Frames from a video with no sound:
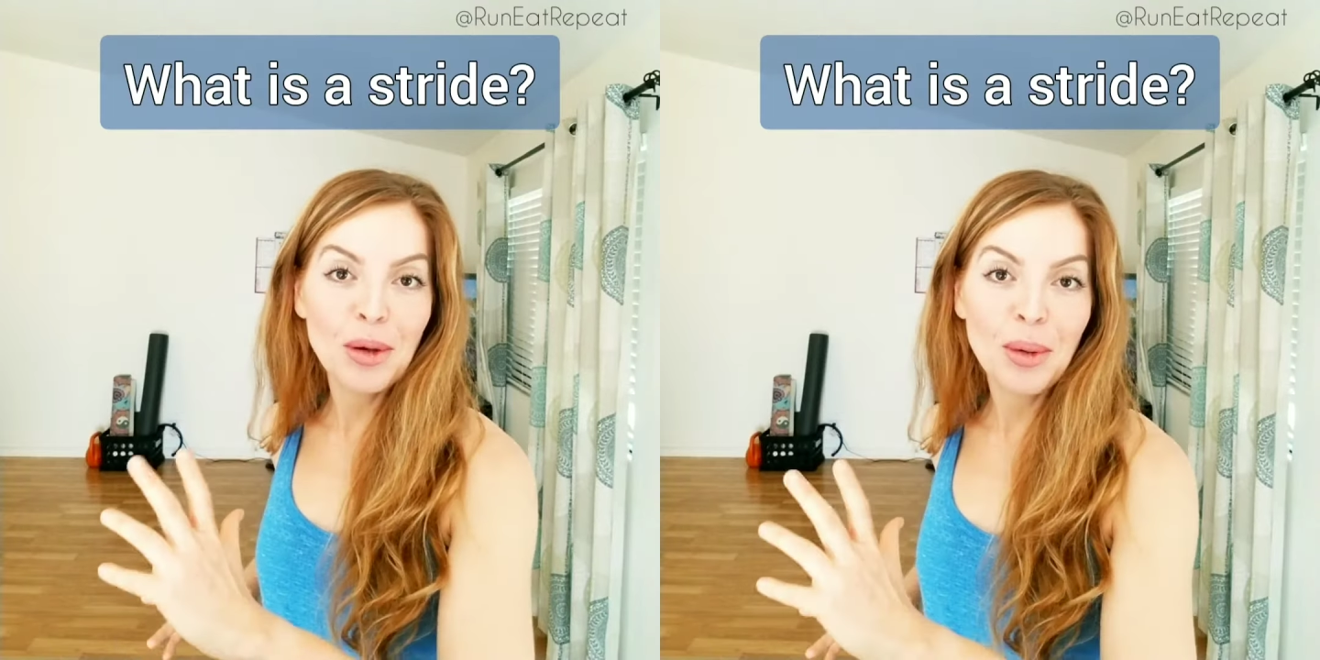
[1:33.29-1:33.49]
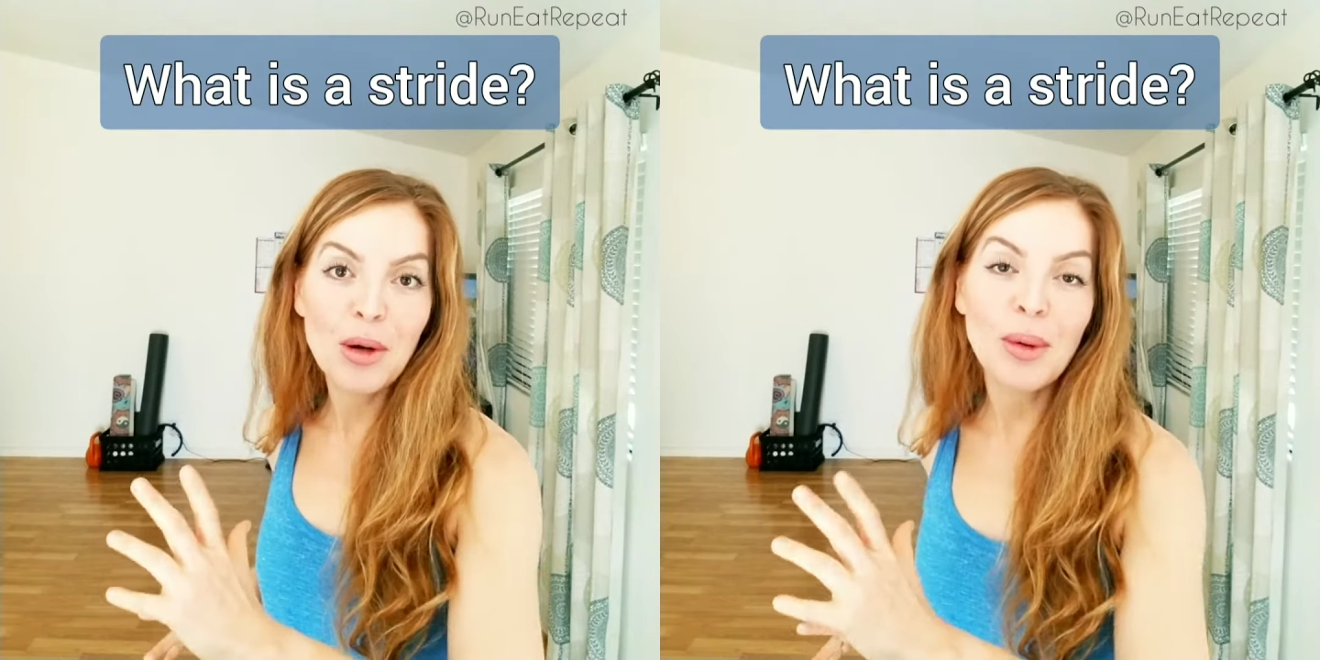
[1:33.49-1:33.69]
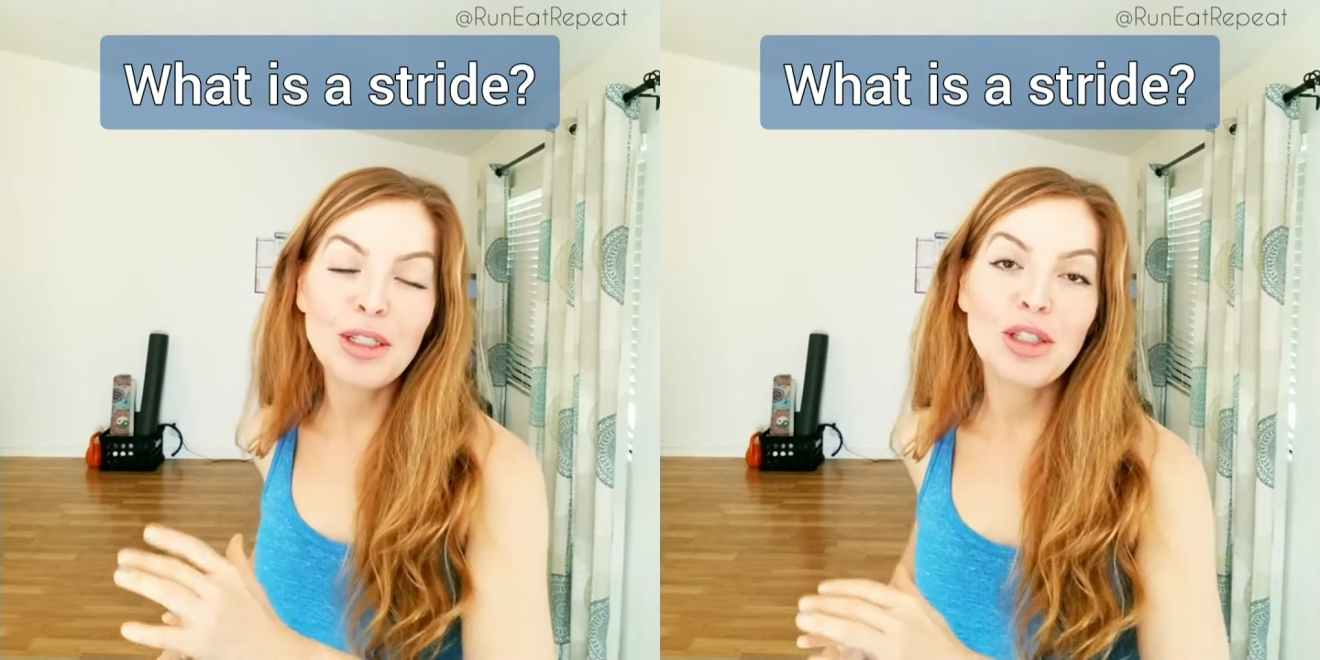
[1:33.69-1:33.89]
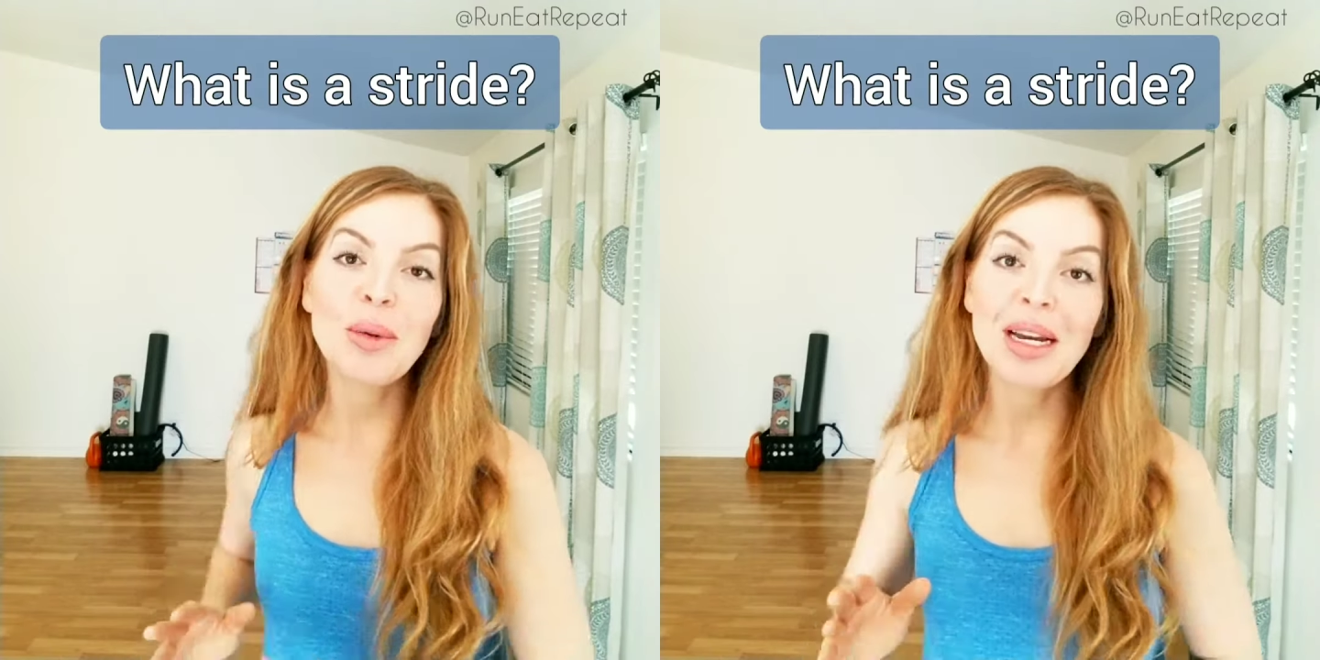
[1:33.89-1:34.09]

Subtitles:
you are going to